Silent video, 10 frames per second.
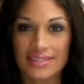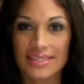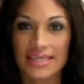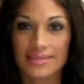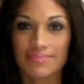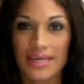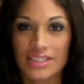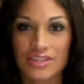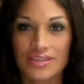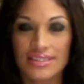take some
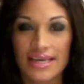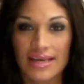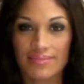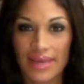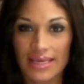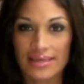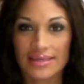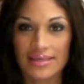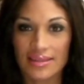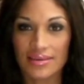pictures and make
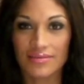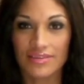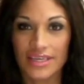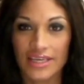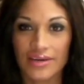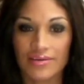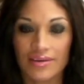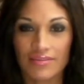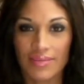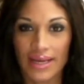a little video
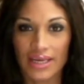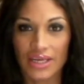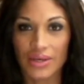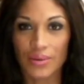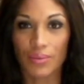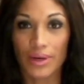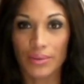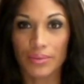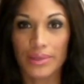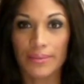of my new
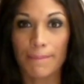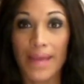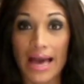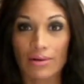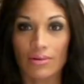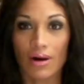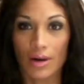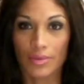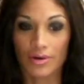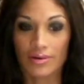Wonder Woman battle
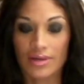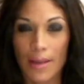armor.